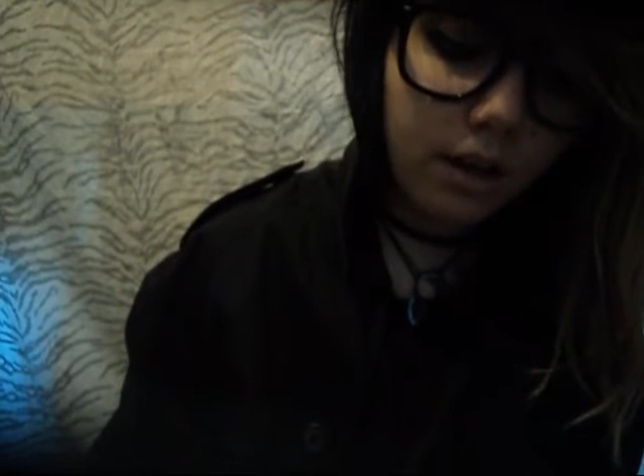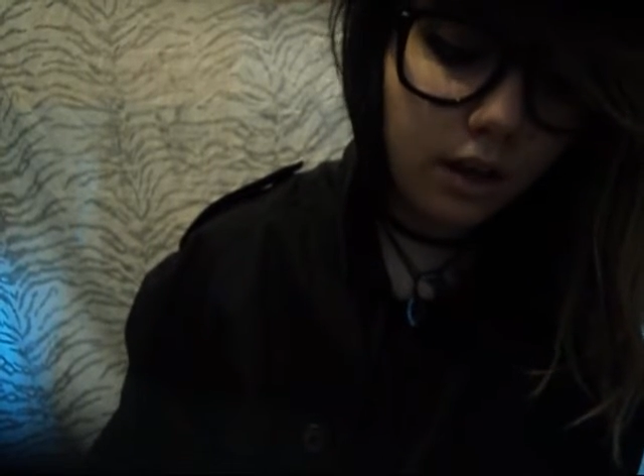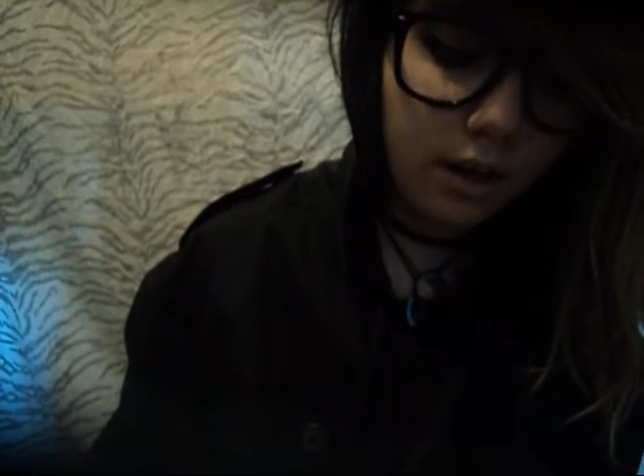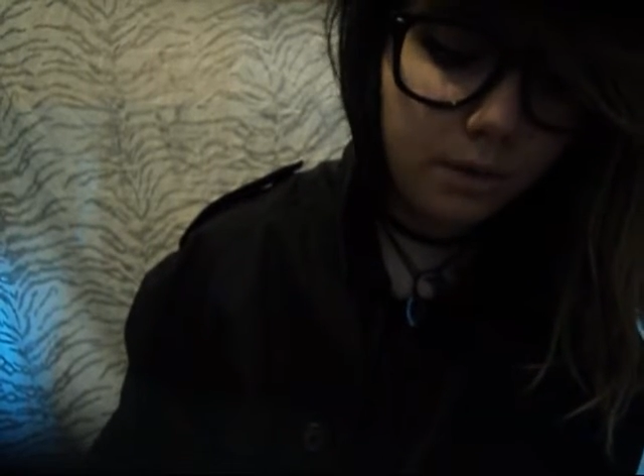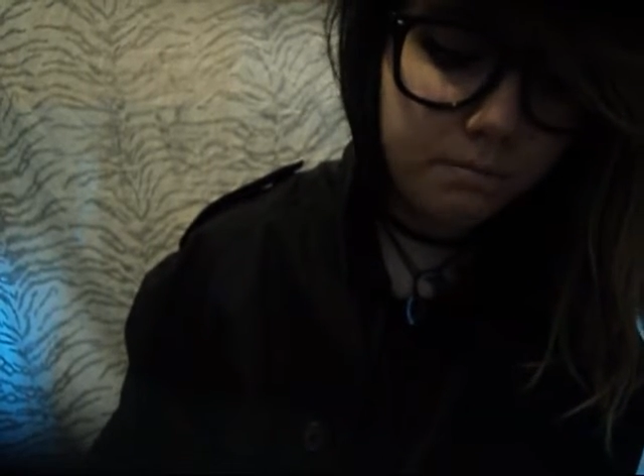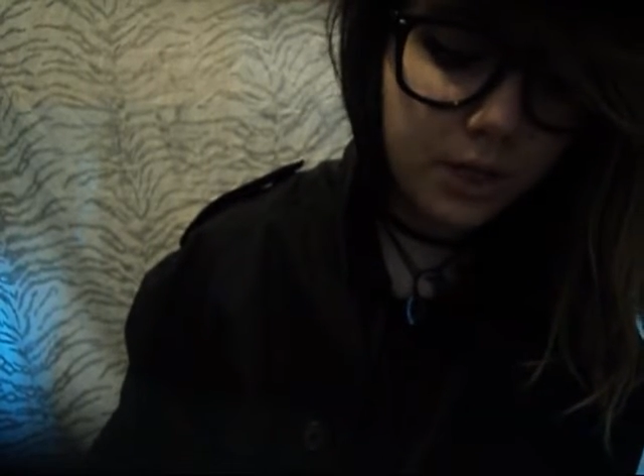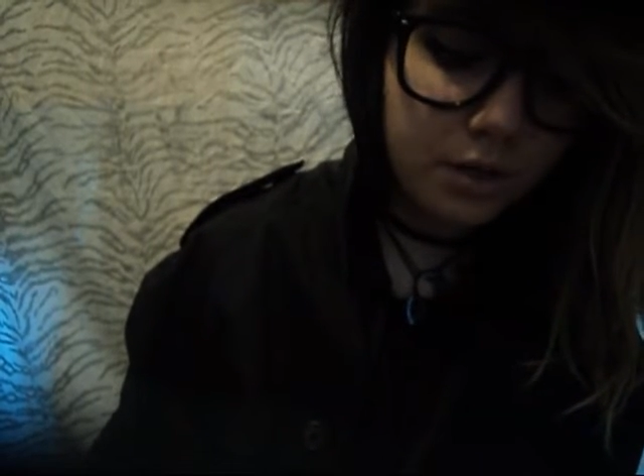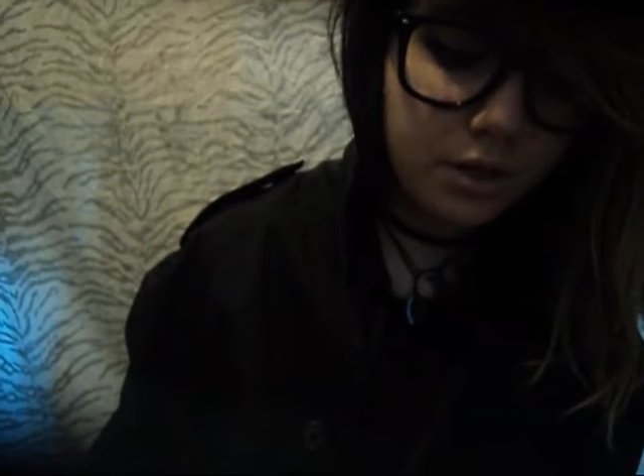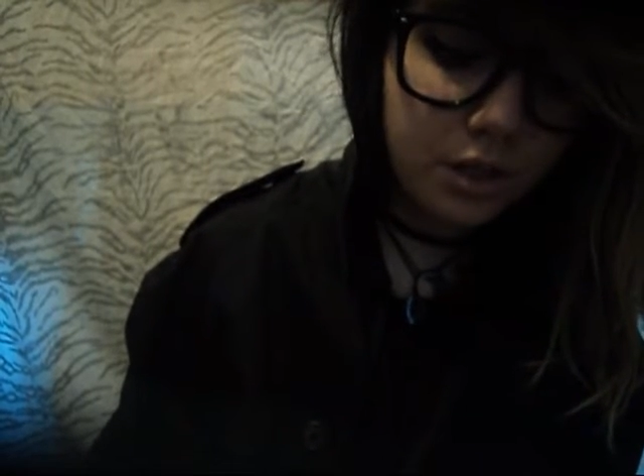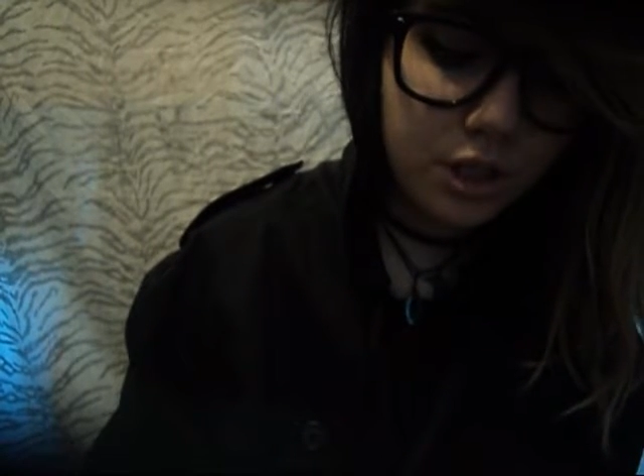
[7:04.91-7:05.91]

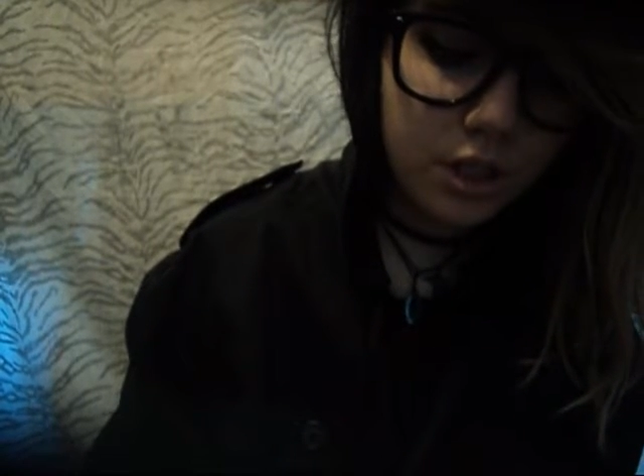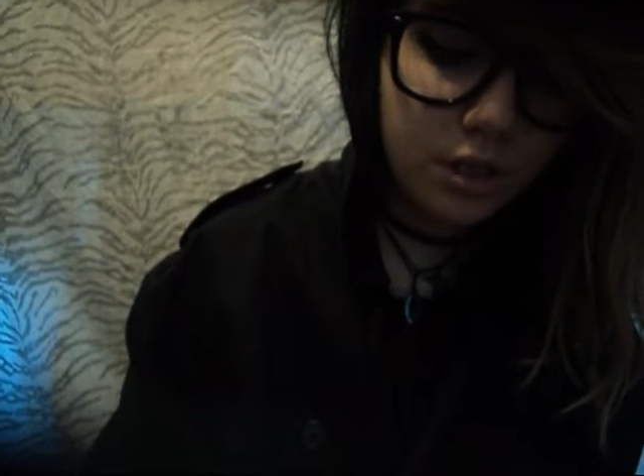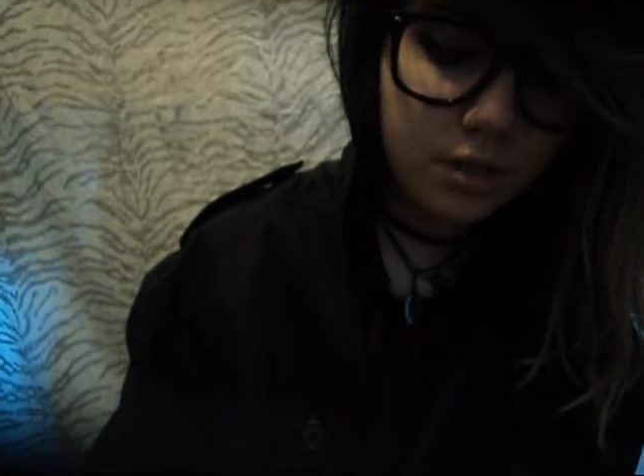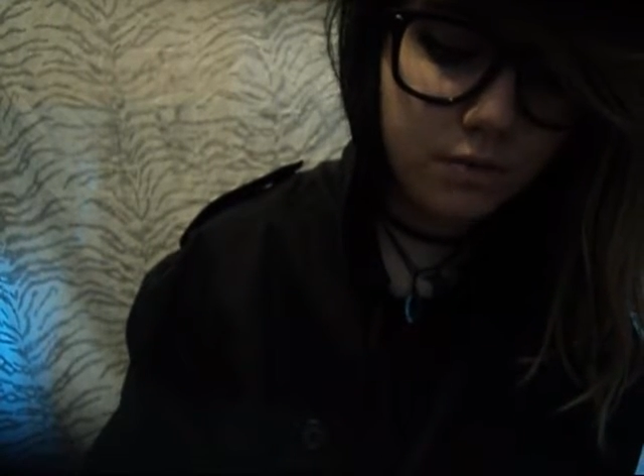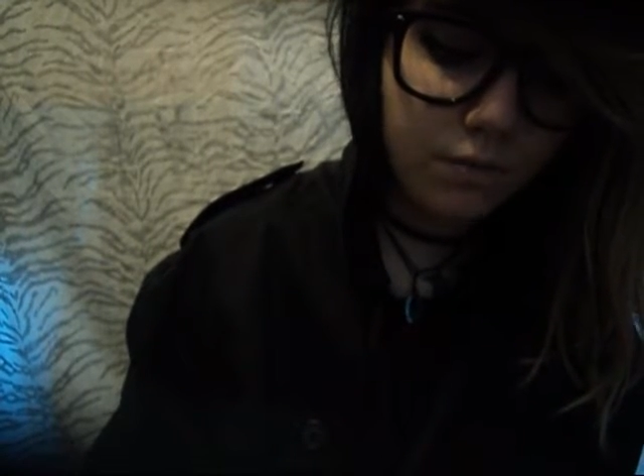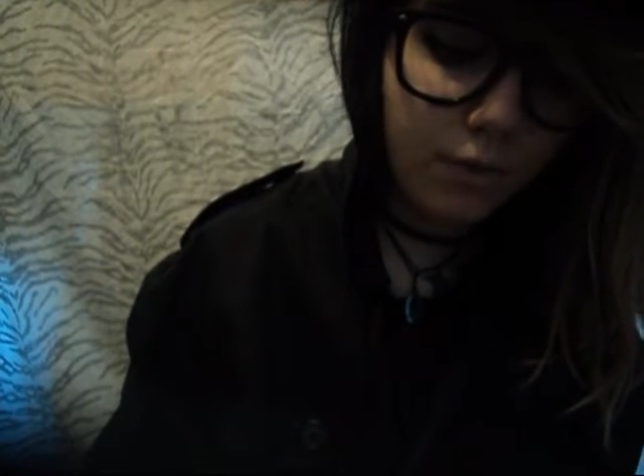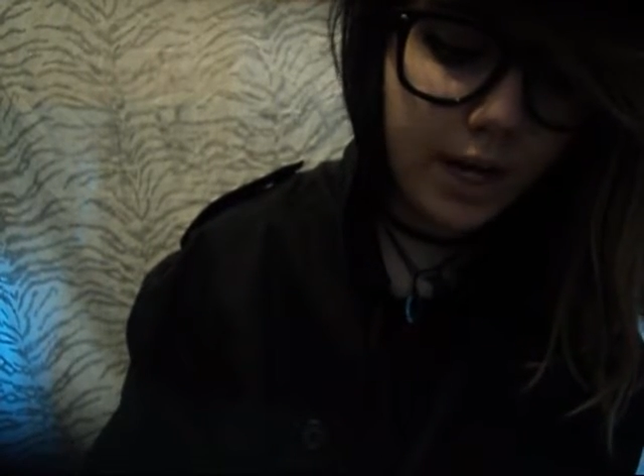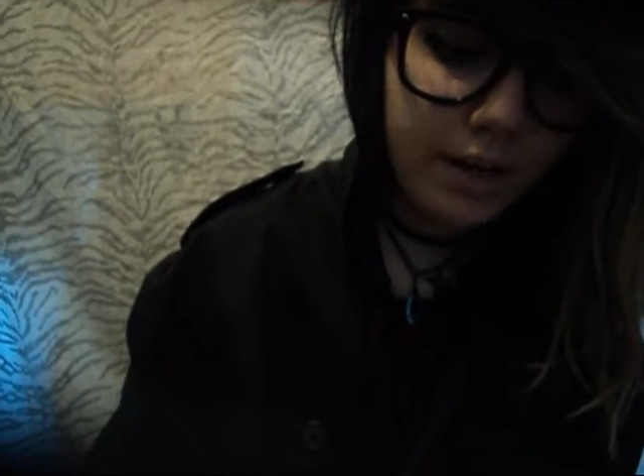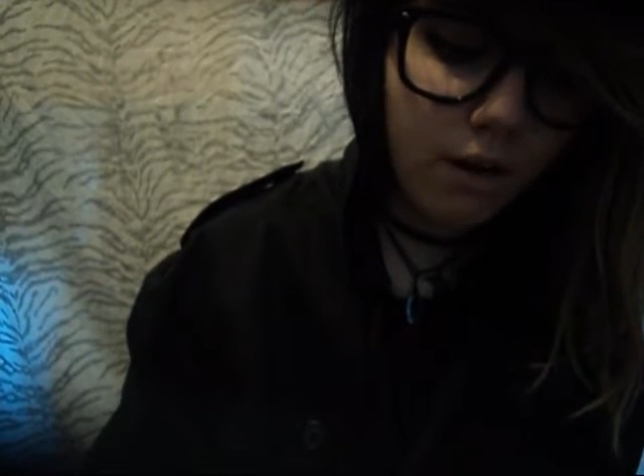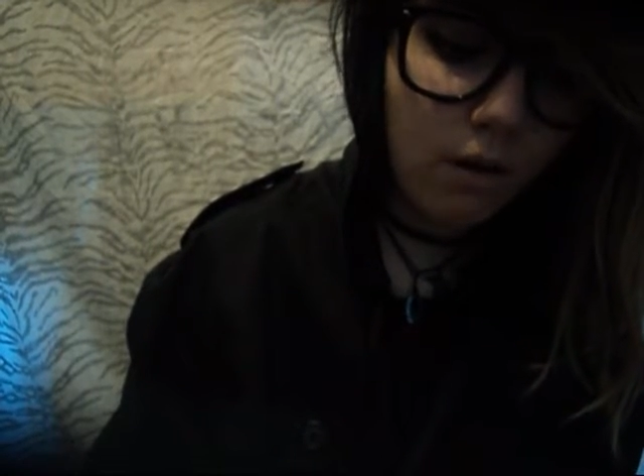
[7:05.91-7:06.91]
There's this
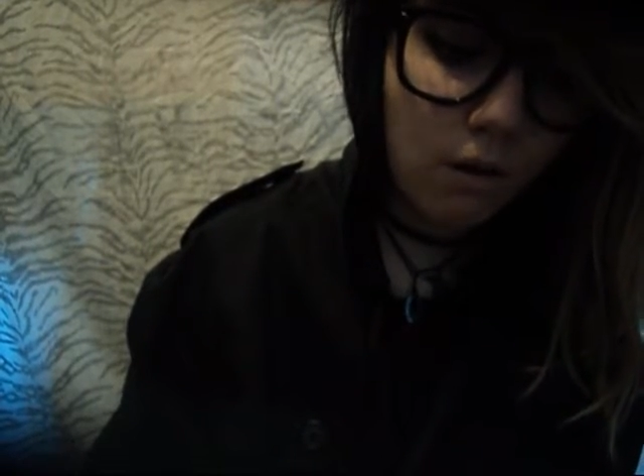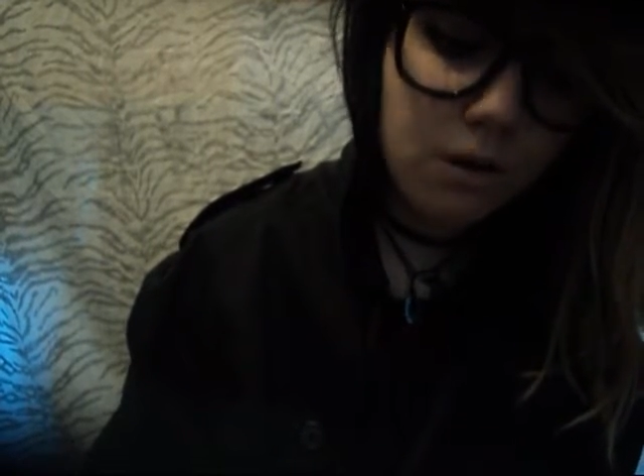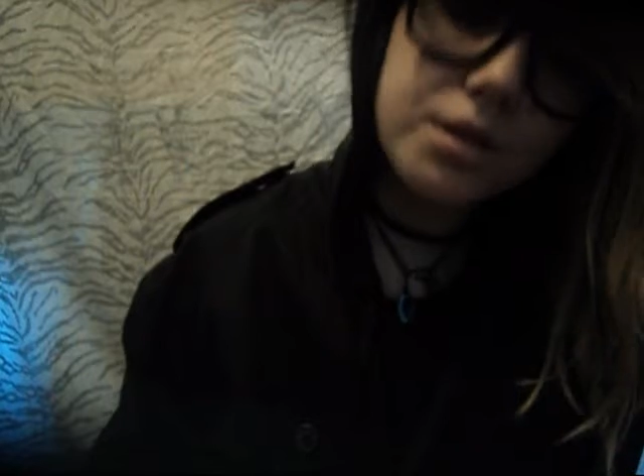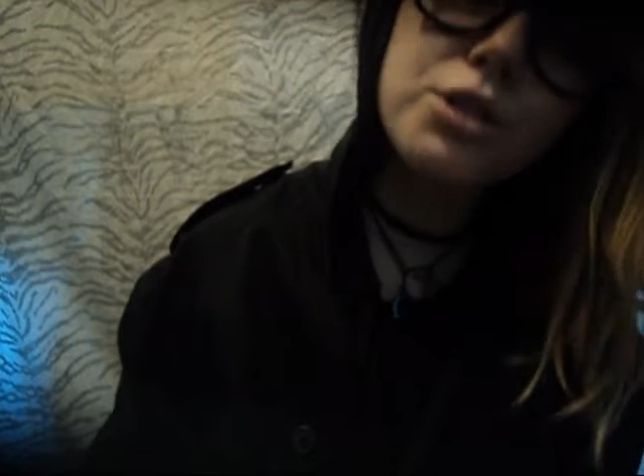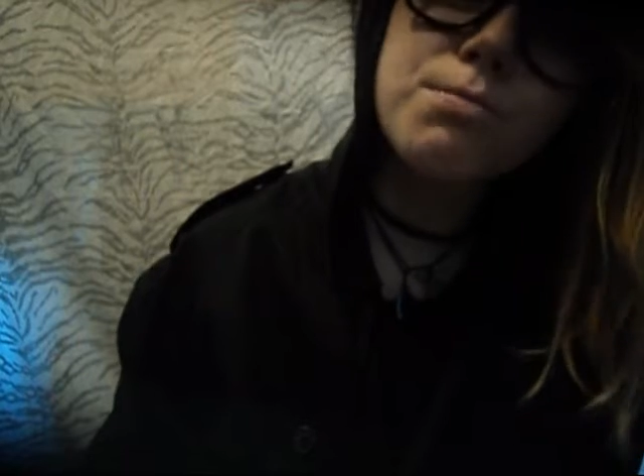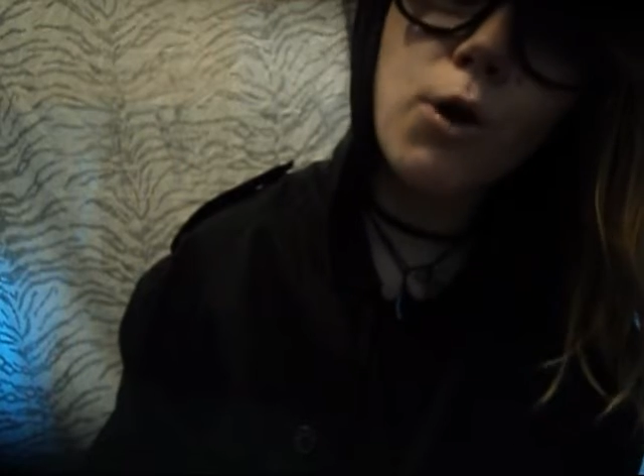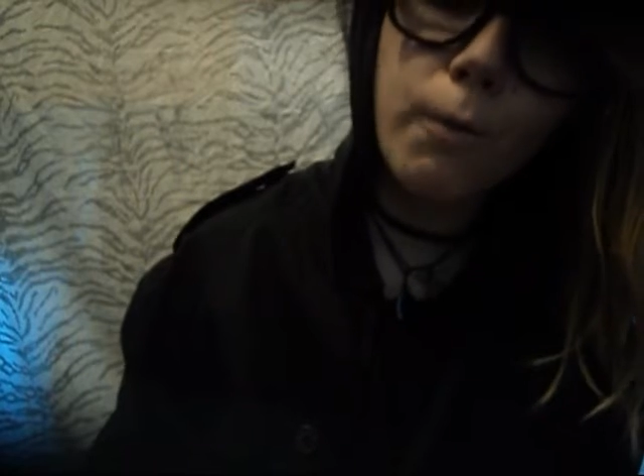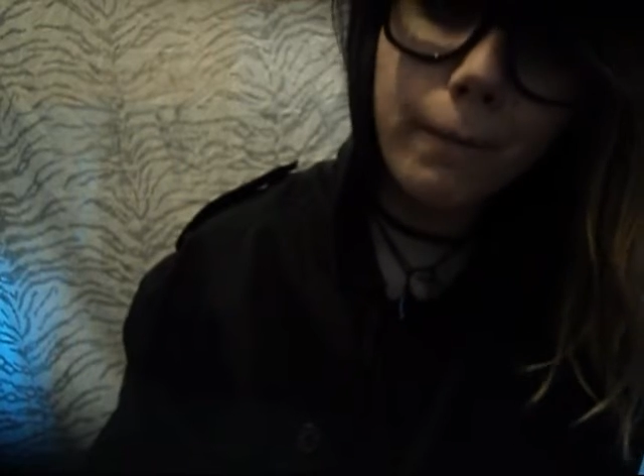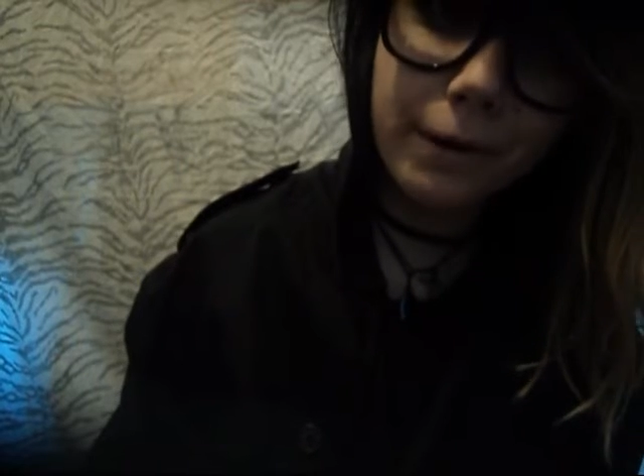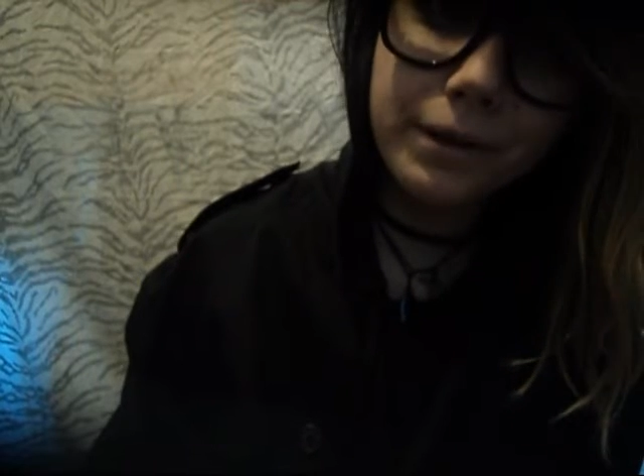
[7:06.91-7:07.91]
red car and
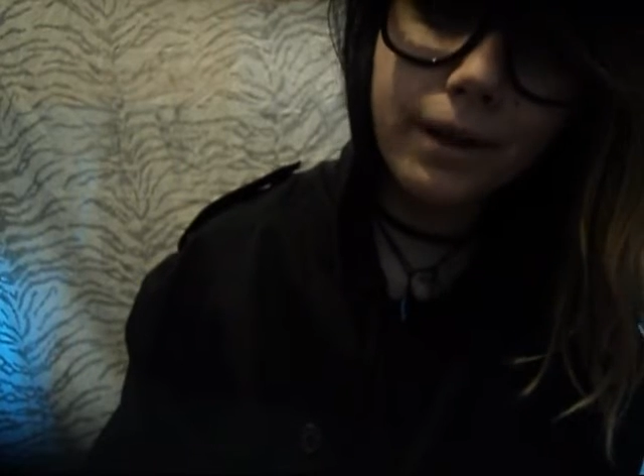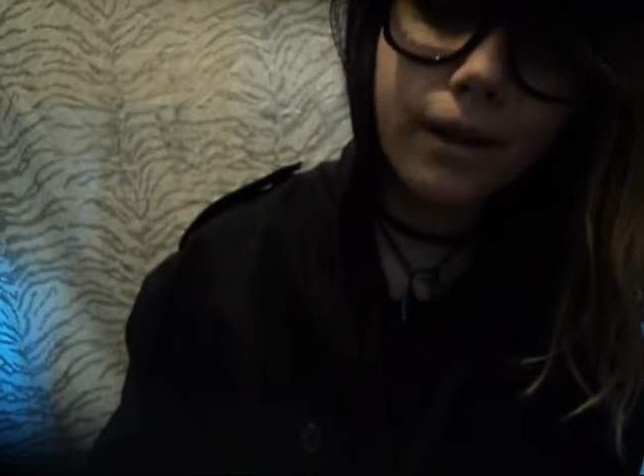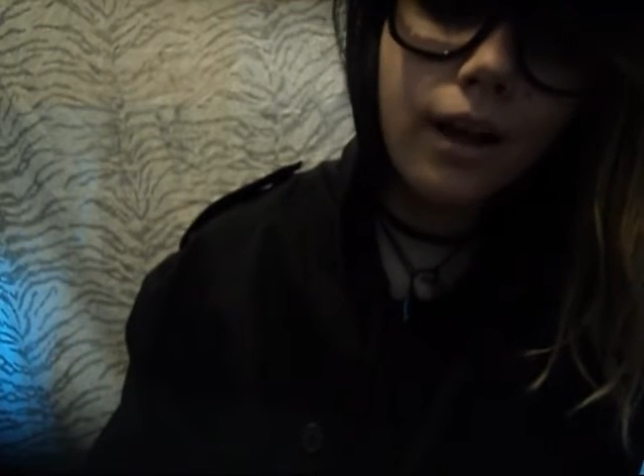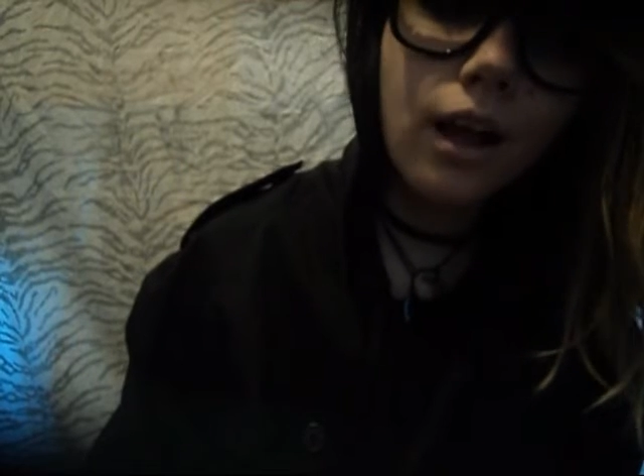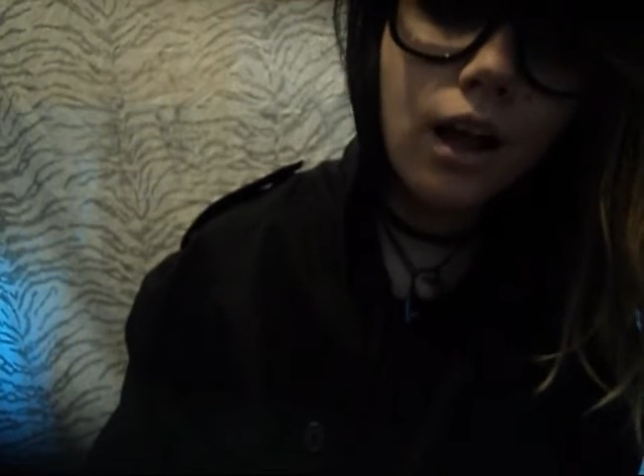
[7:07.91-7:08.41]
small building.